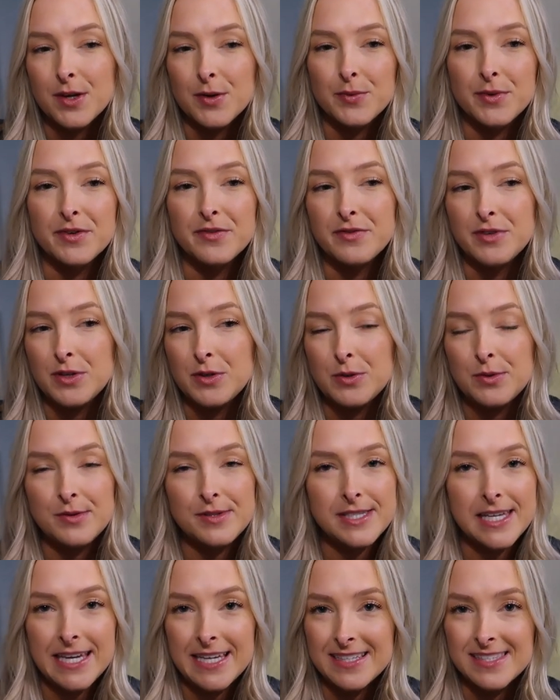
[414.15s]
review
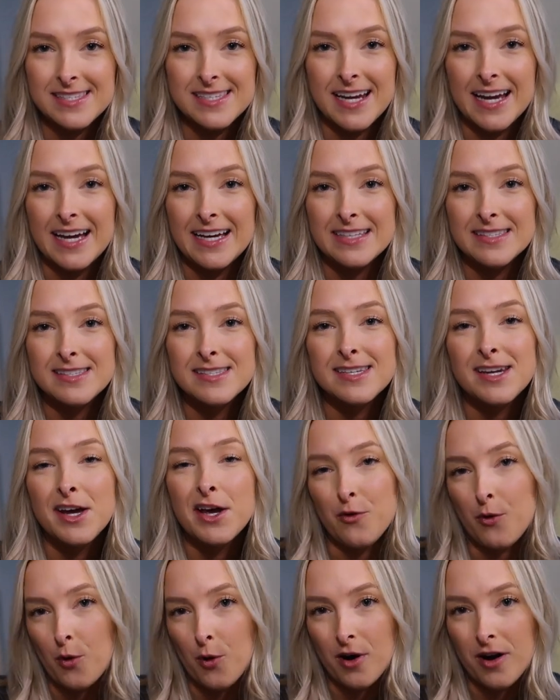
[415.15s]
taste test
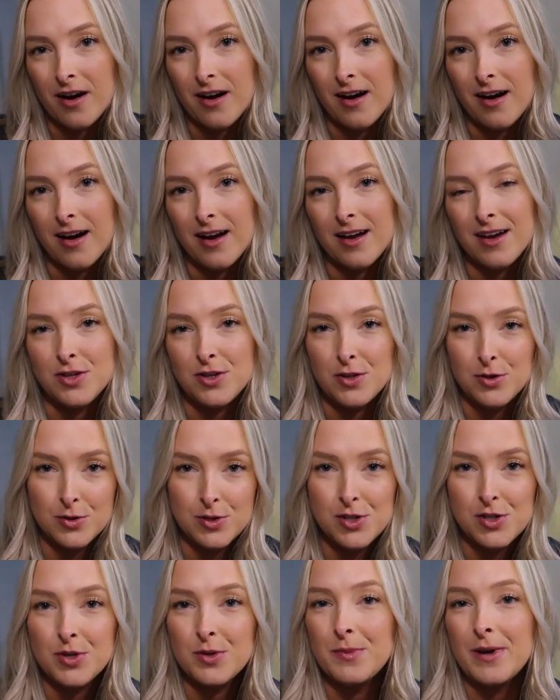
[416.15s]
for
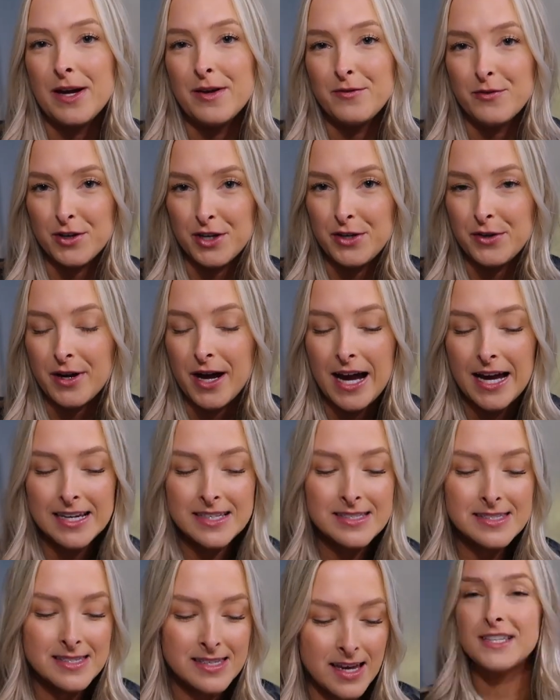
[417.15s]
YouTube and for you
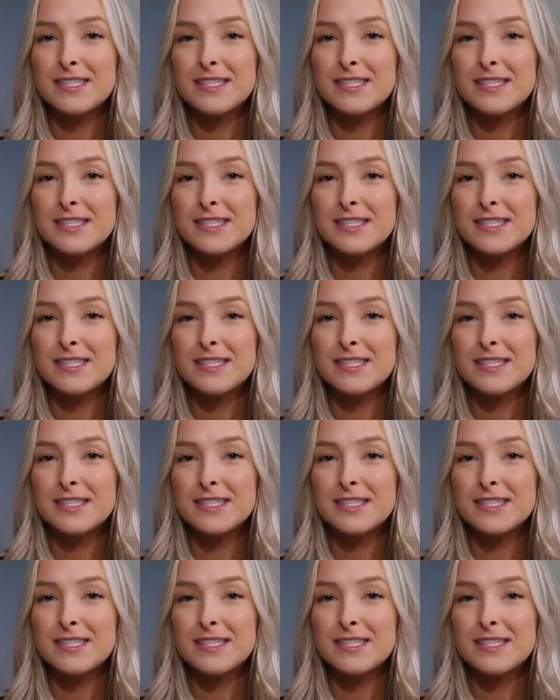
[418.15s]
guys.